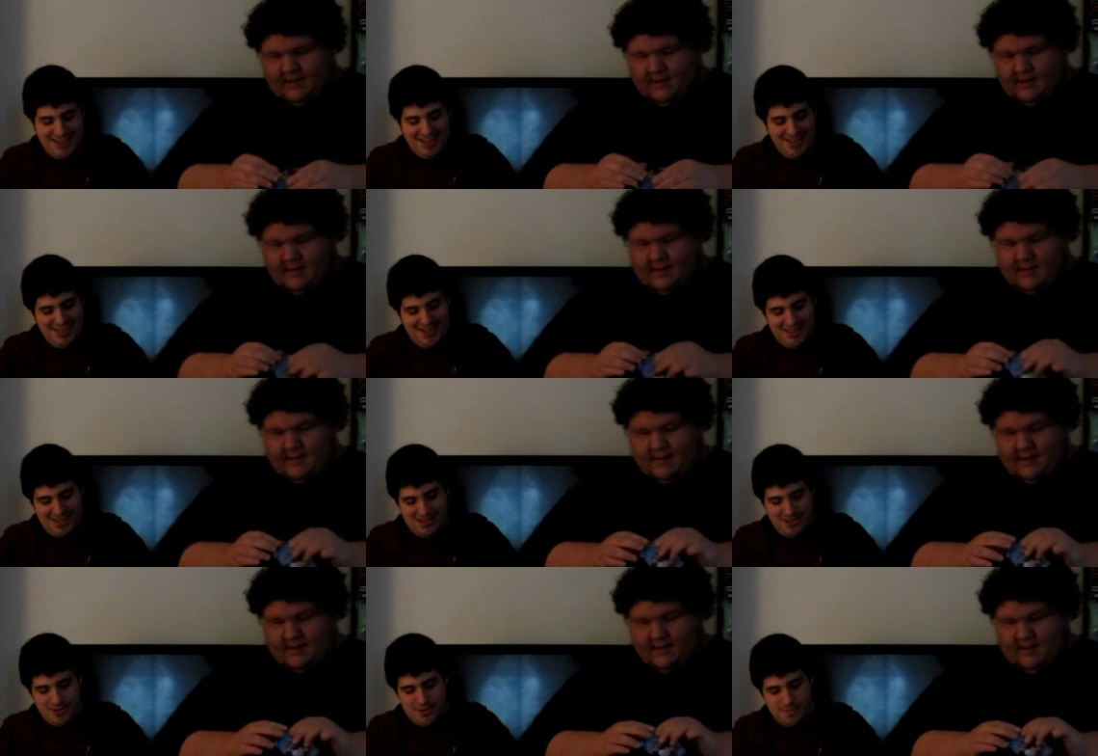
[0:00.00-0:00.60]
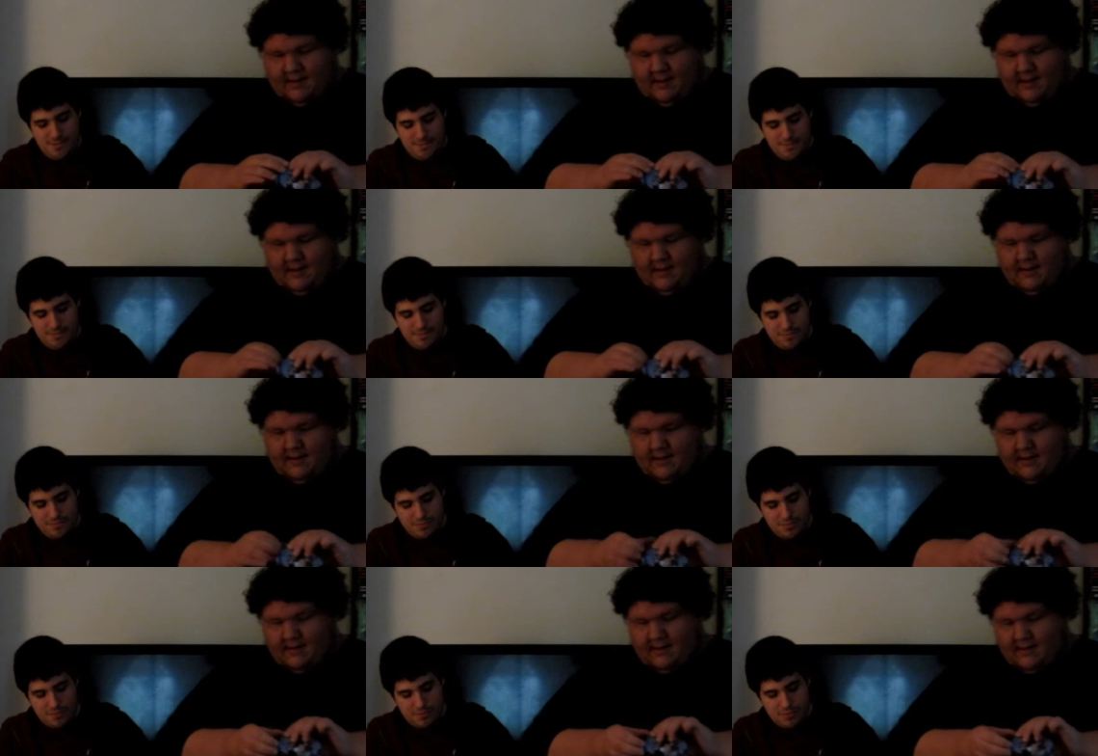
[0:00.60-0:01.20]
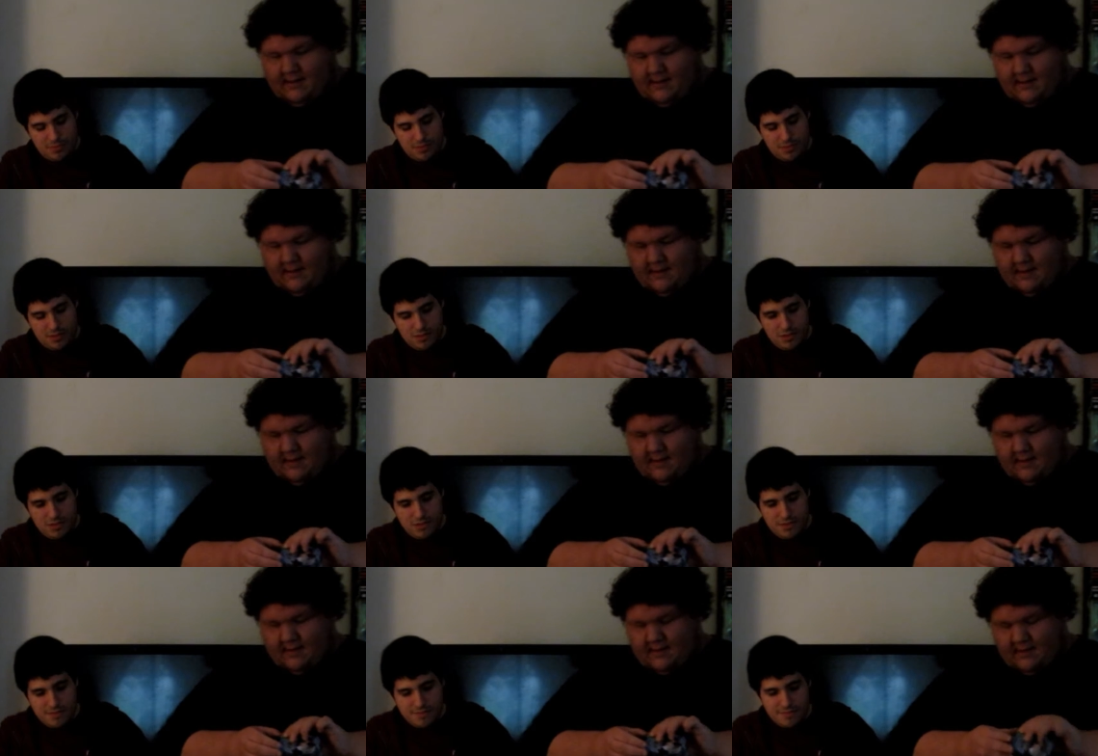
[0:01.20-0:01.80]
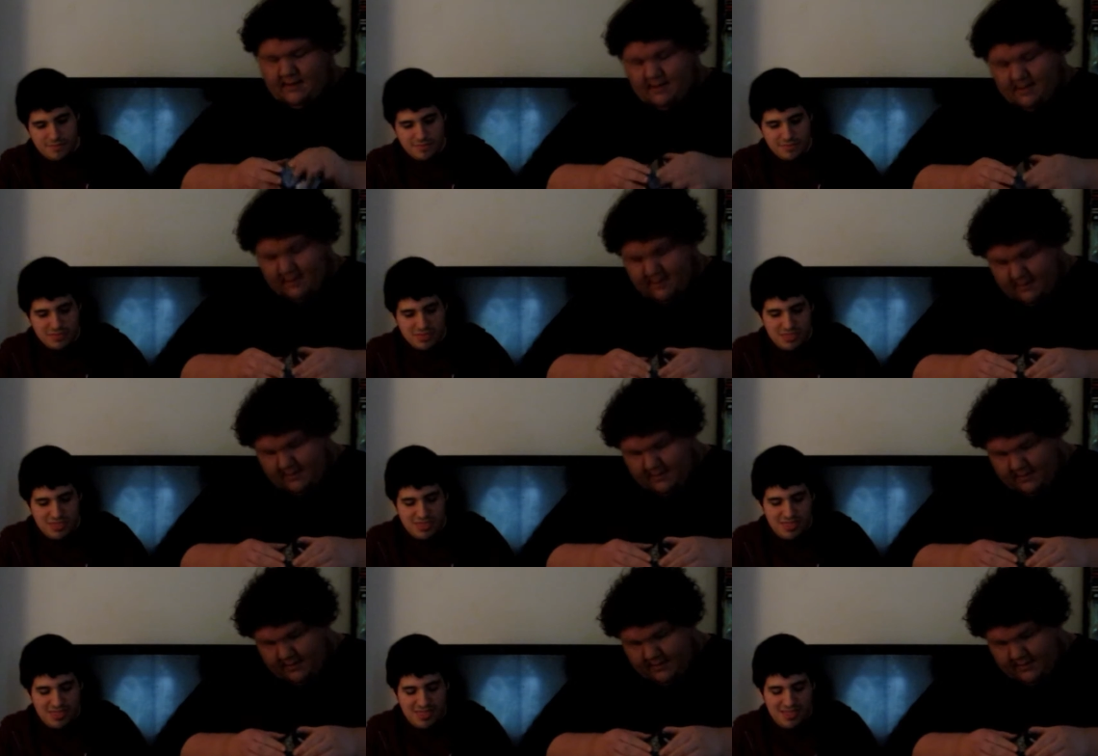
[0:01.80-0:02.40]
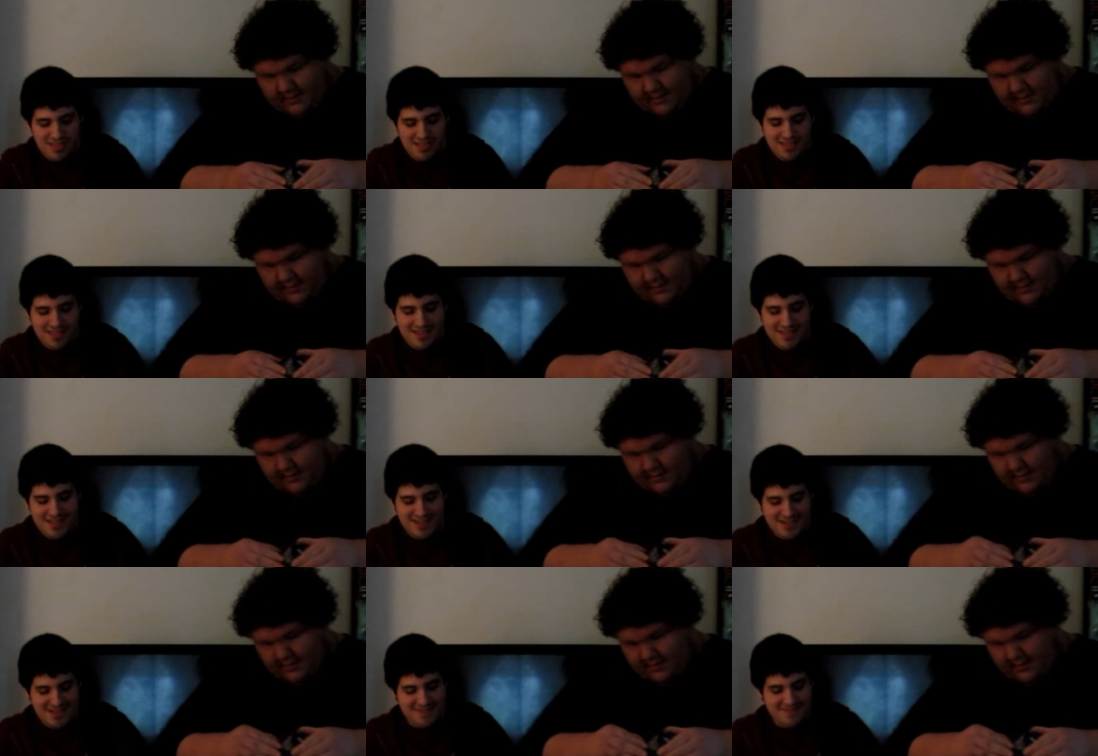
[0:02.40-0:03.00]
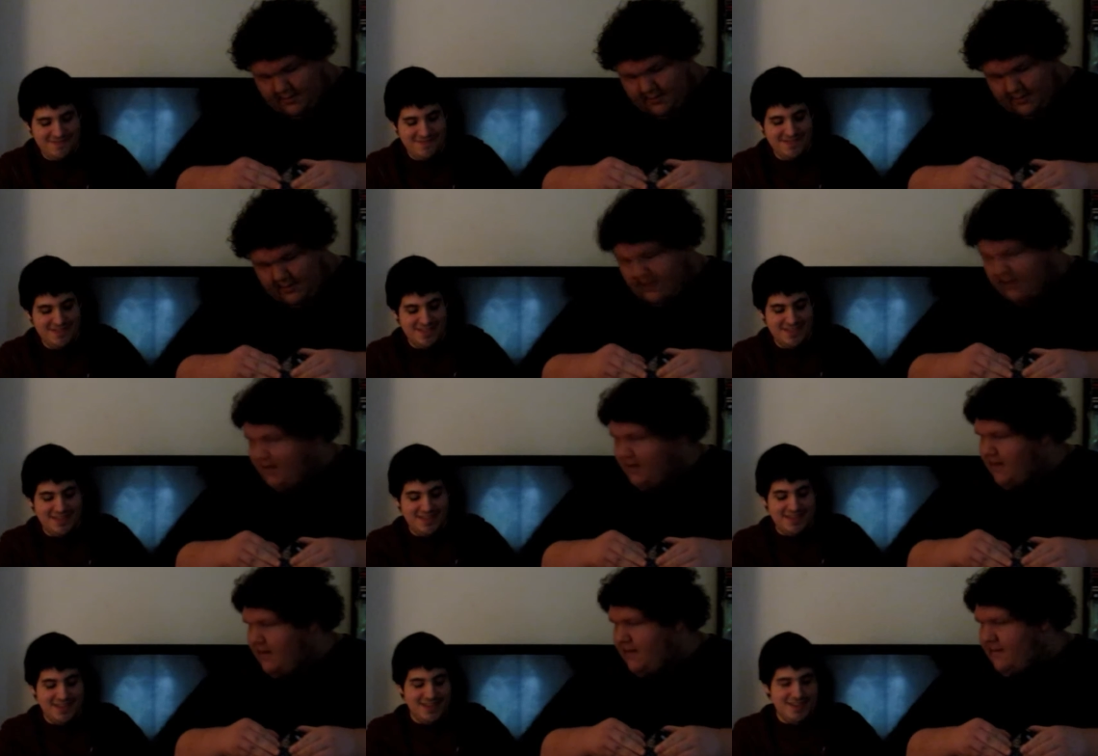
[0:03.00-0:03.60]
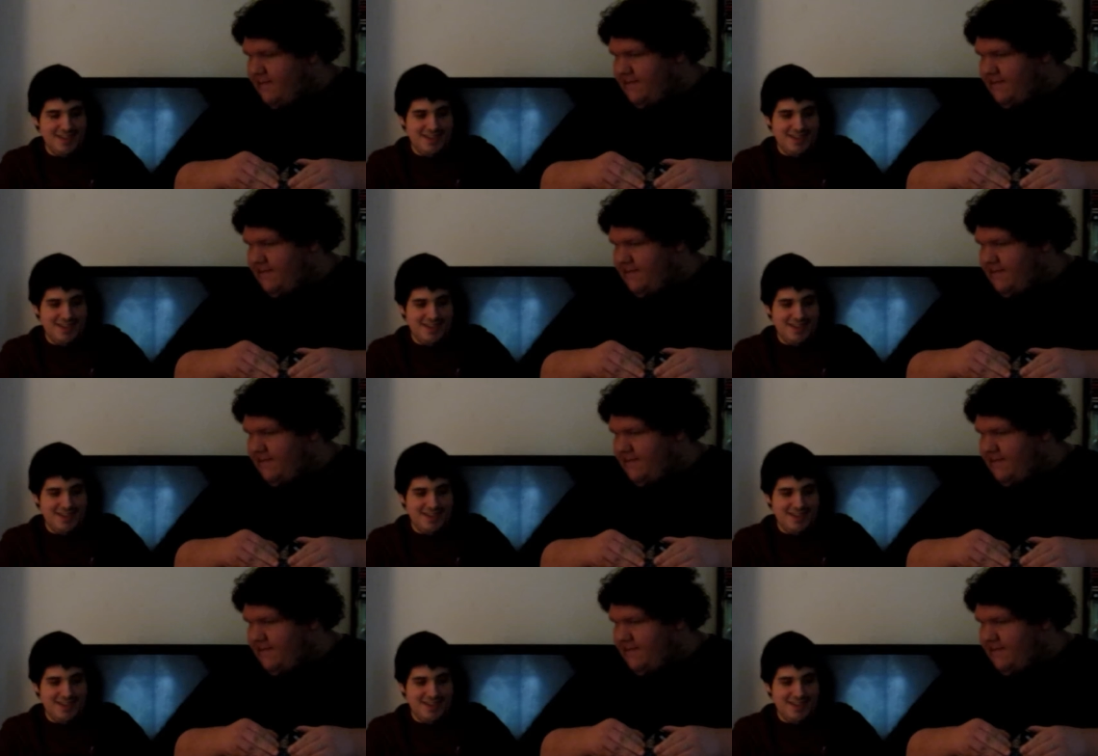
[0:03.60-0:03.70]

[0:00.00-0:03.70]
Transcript: Nobody speaks.